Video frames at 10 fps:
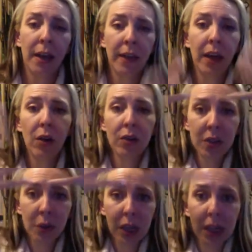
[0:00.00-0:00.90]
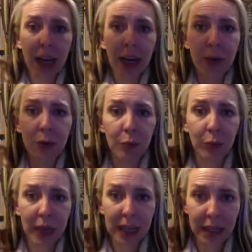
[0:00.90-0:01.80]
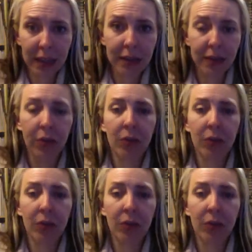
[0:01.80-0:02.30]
that also allows brains